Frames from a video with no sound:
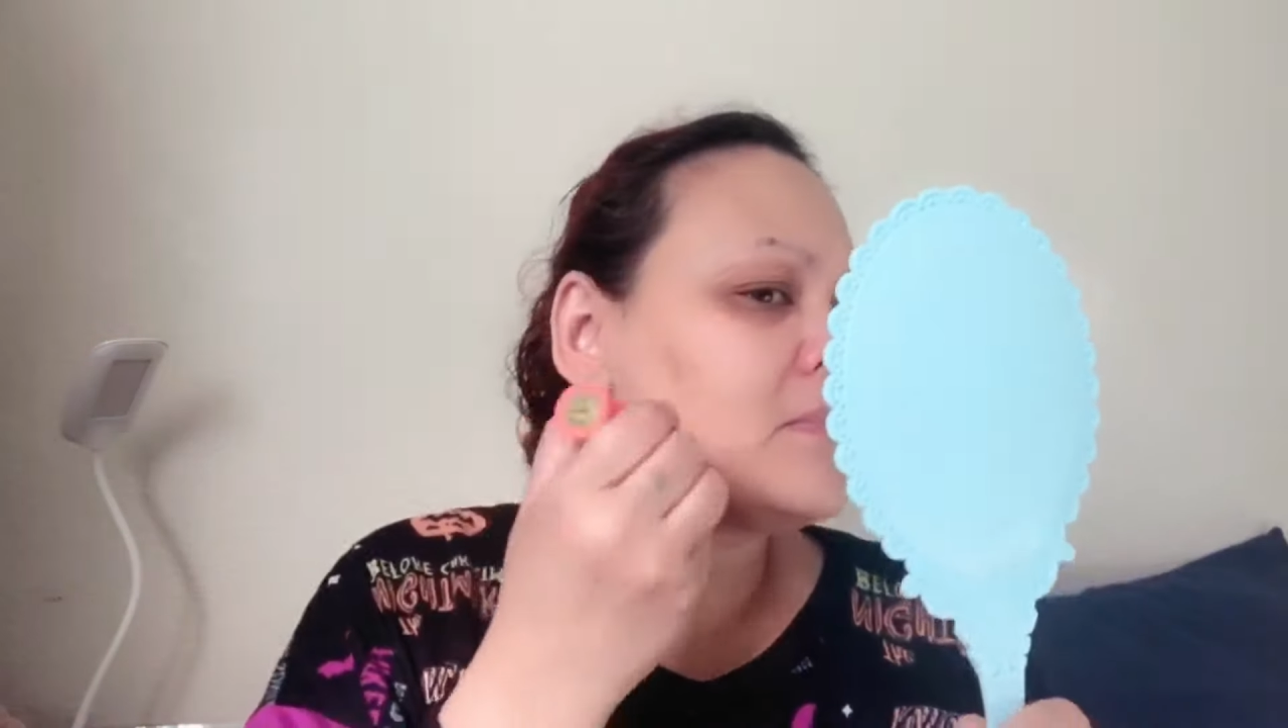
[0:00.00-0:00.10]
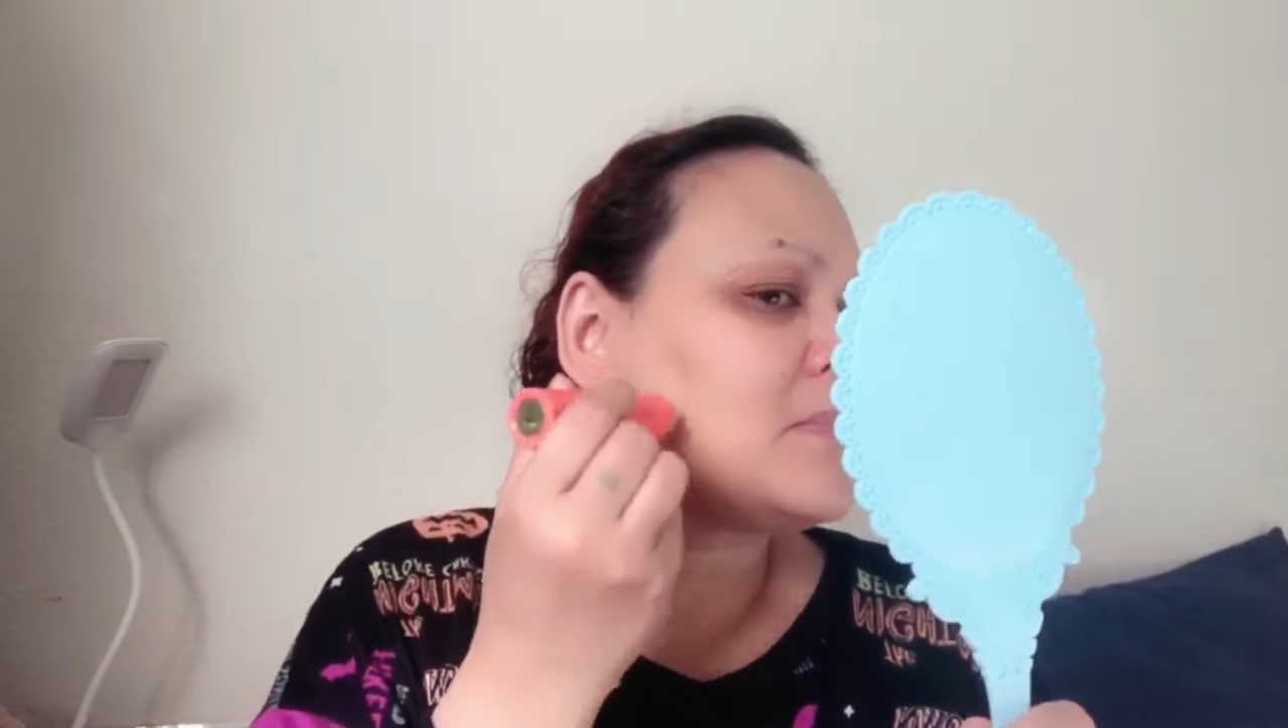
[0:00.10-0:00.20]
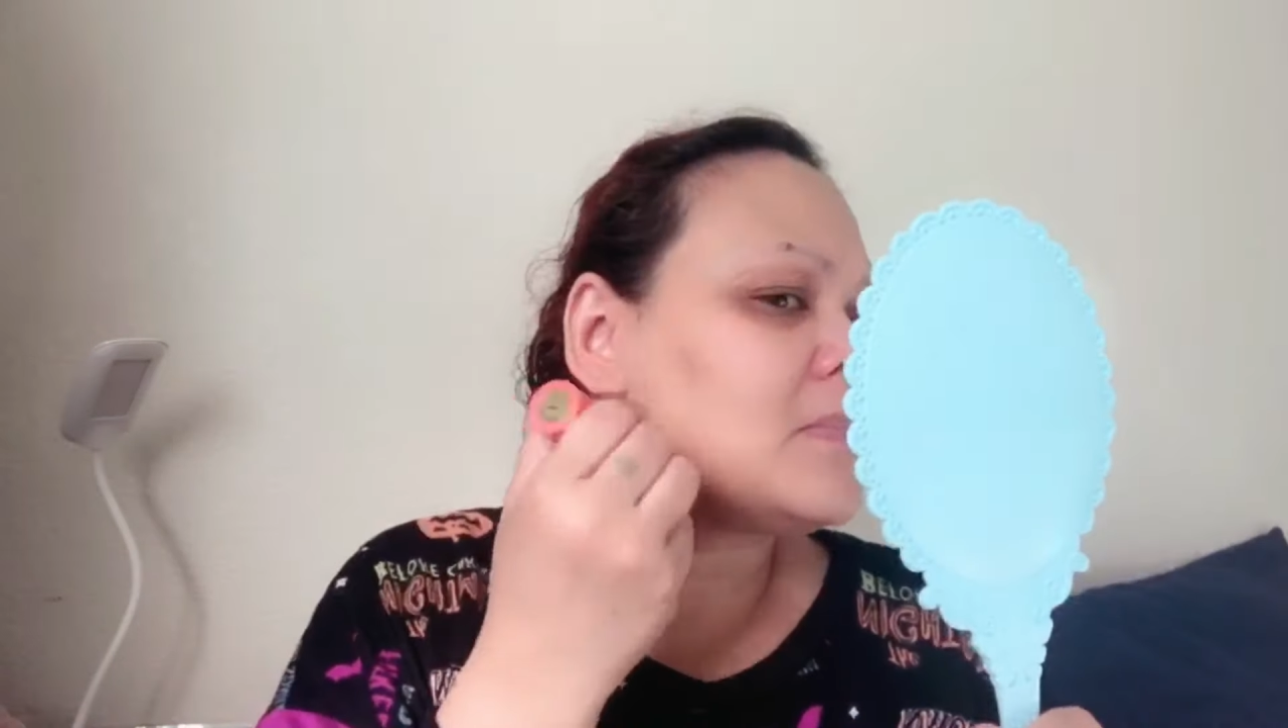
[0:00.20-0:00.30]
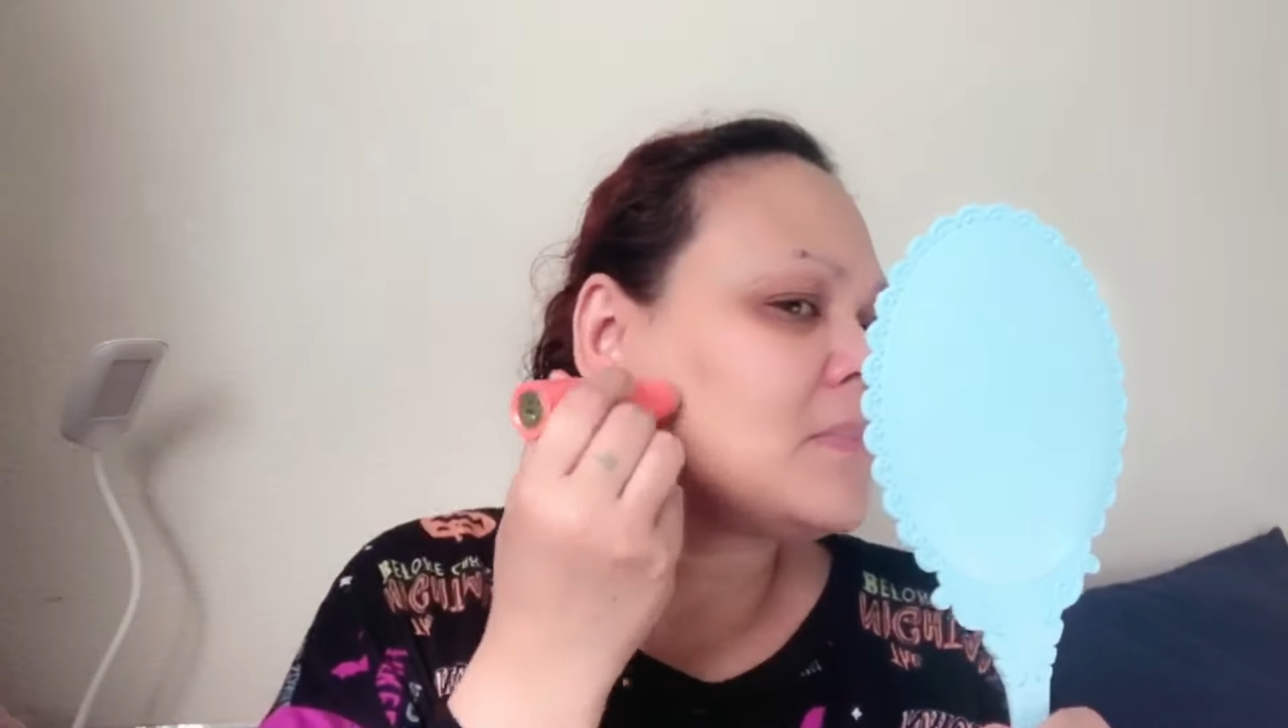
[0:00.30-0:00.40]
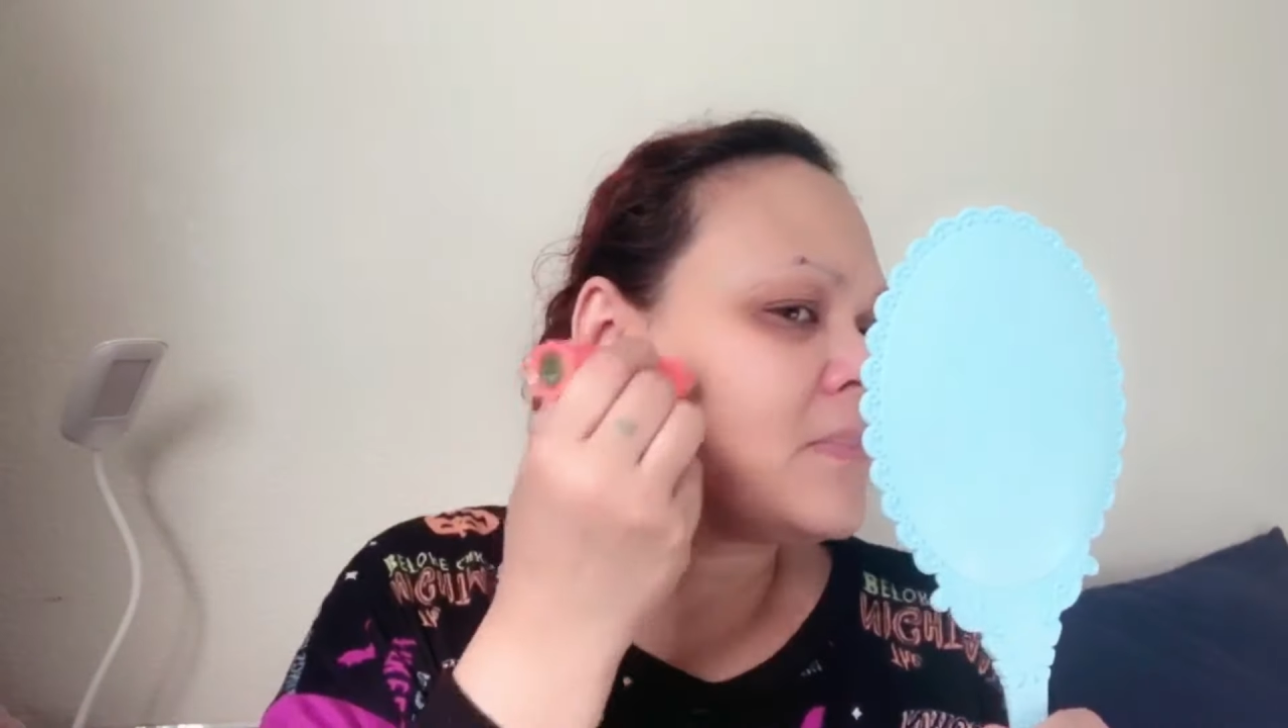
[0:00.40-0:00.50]

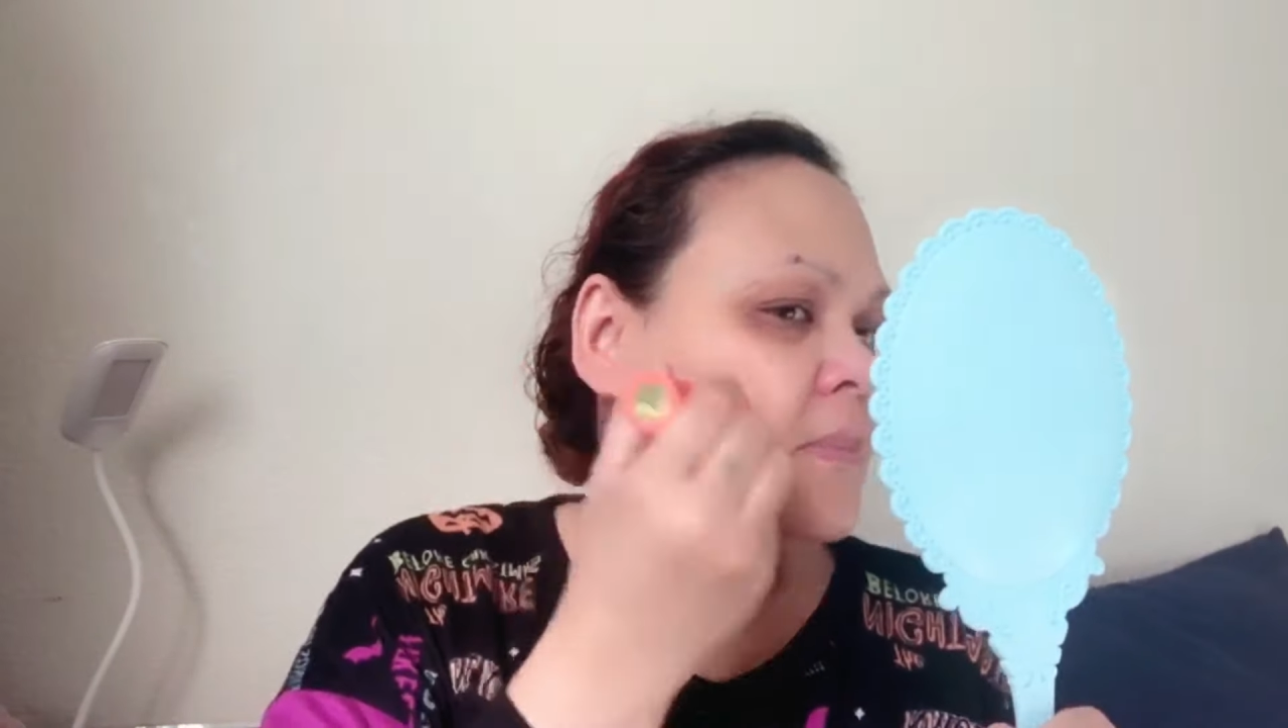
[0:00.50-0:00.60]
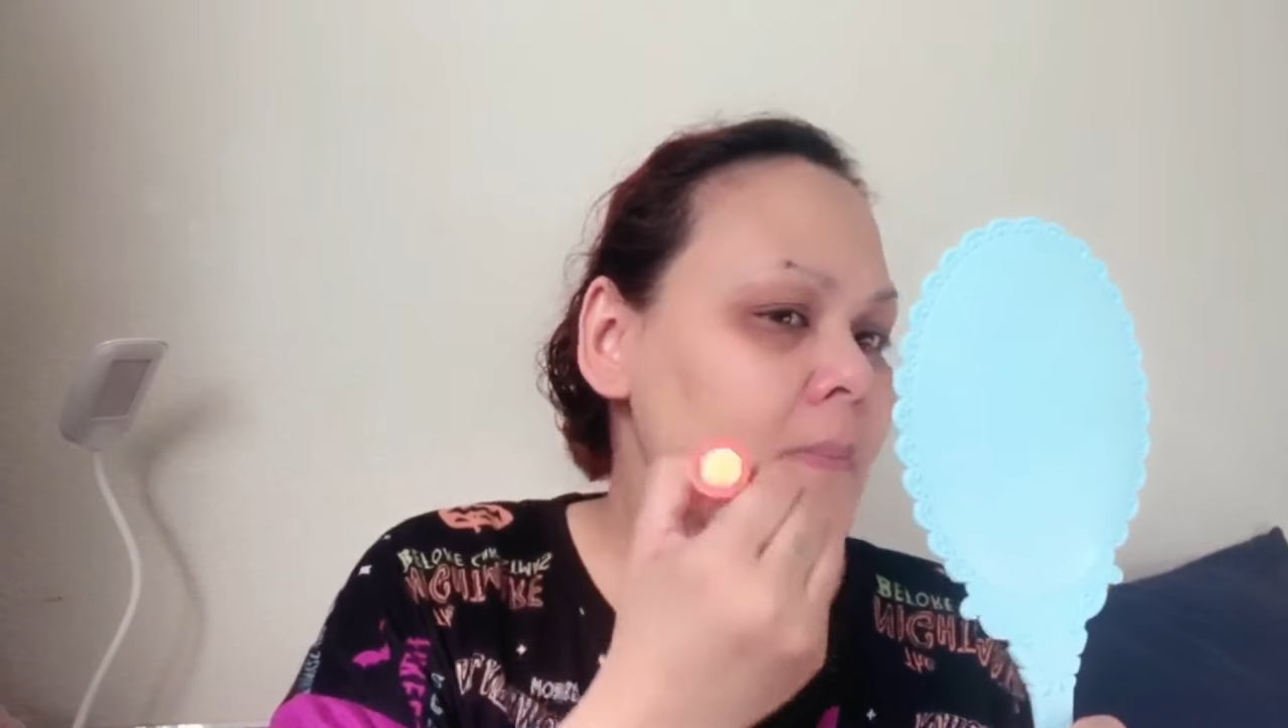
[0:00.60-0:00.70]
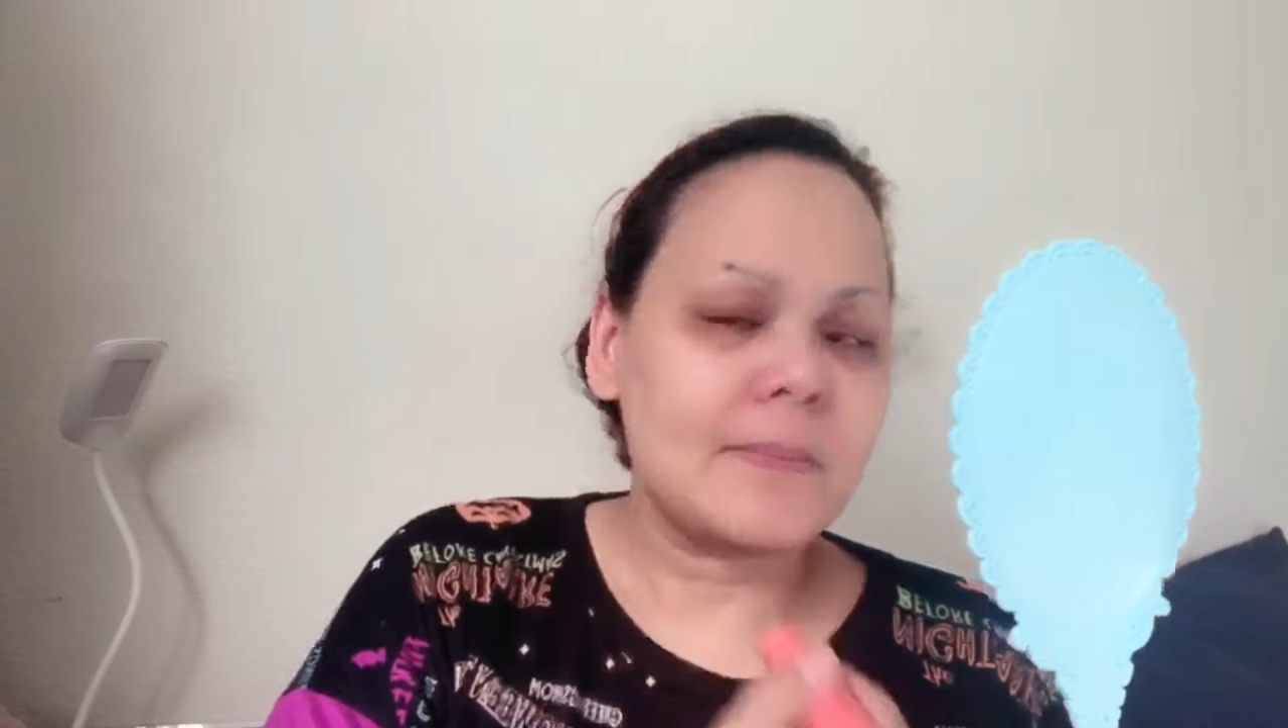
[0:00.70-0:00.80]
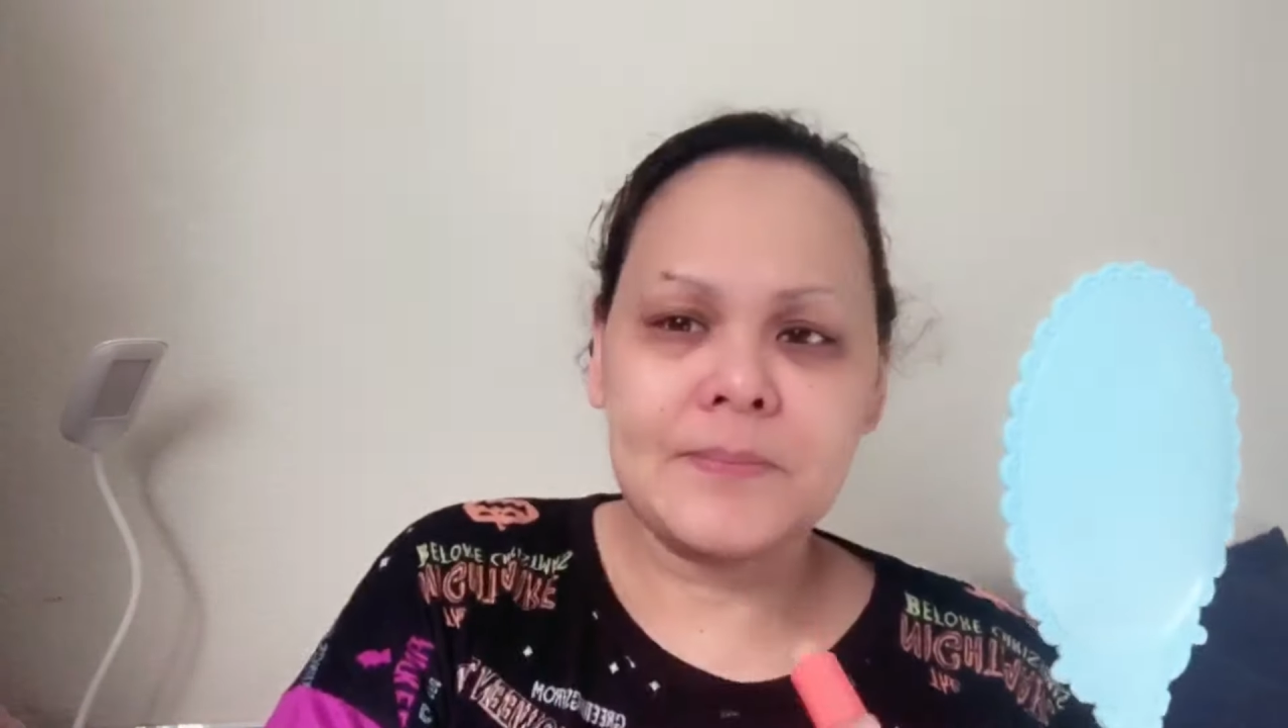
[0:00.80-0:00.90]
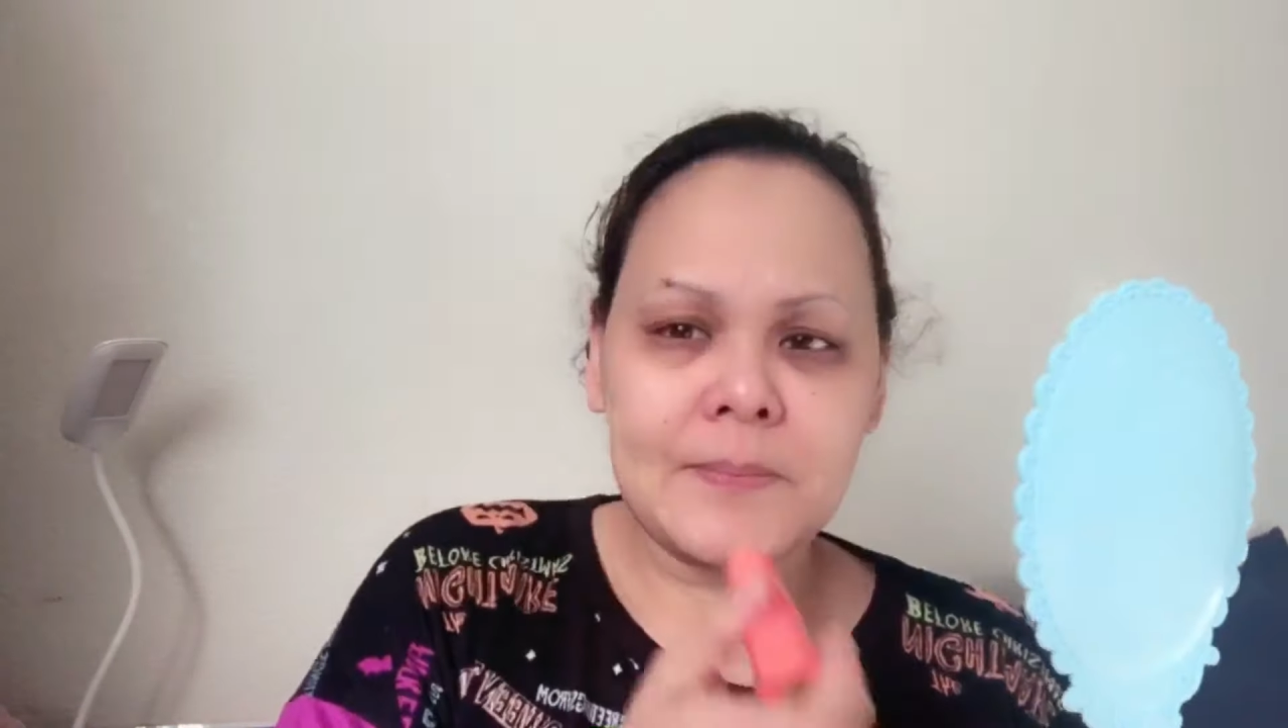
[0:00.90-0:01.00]
but I
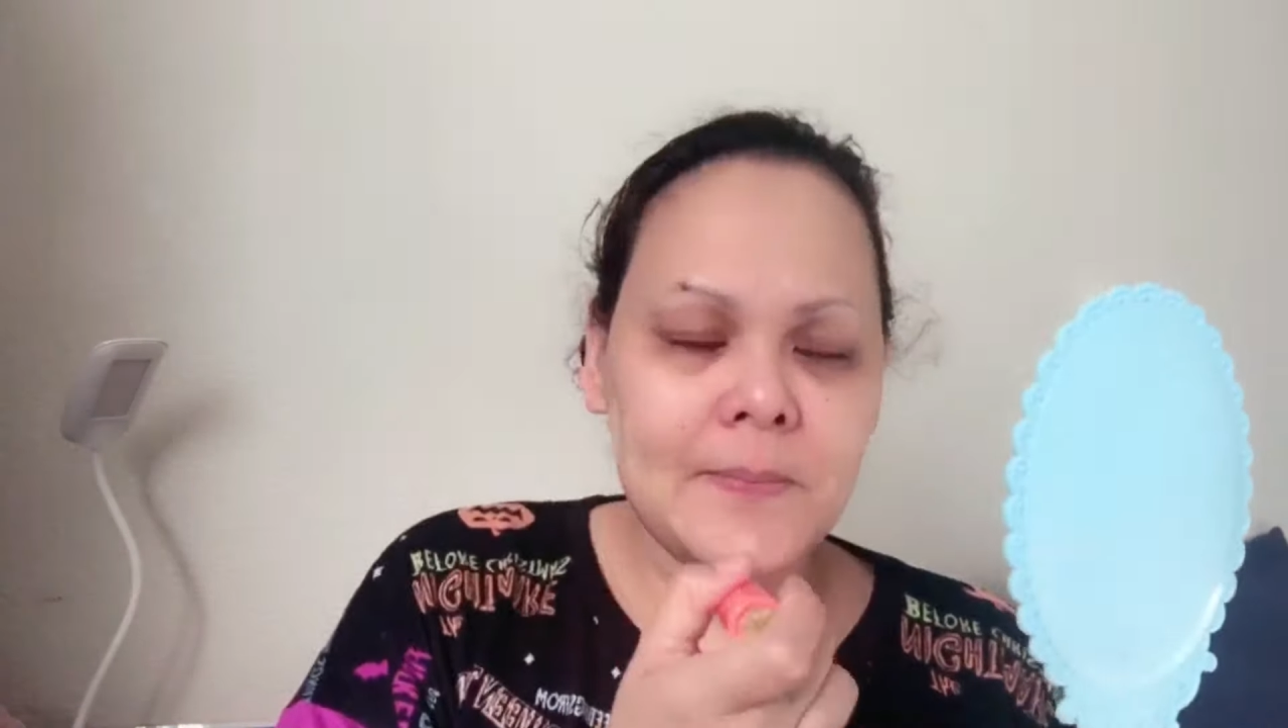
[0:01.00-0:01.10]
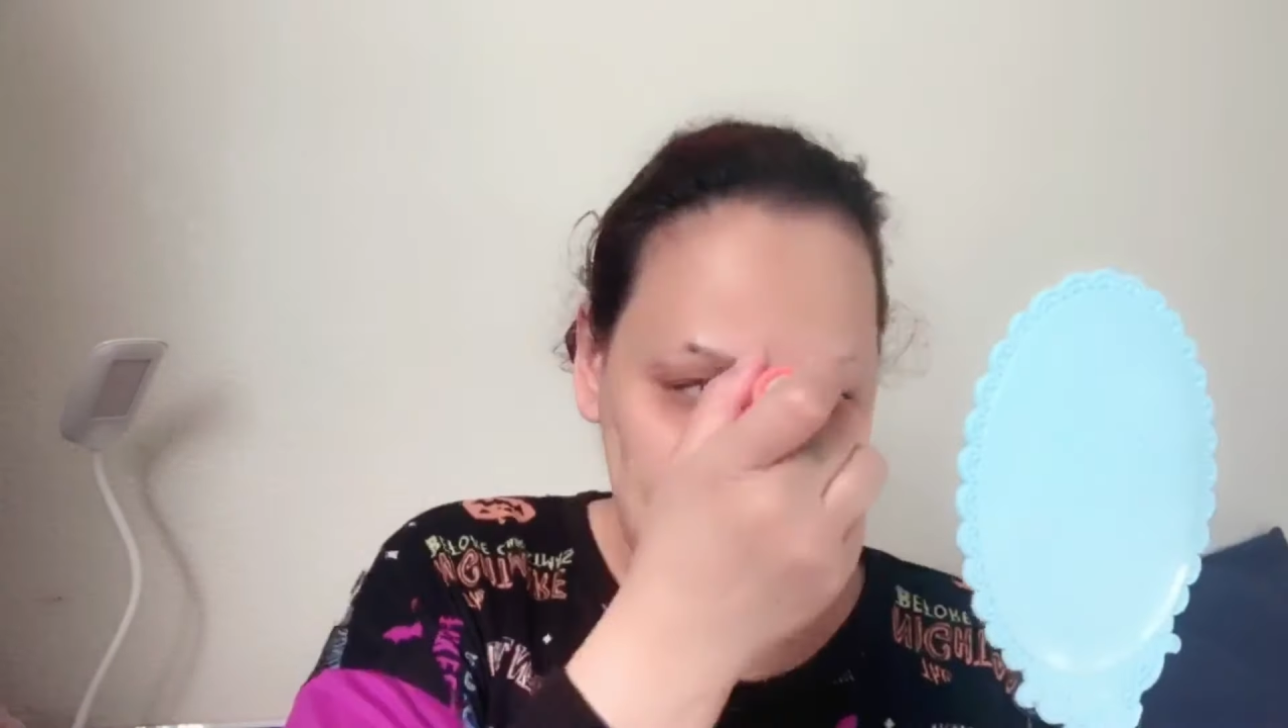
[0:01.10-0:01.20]
just planned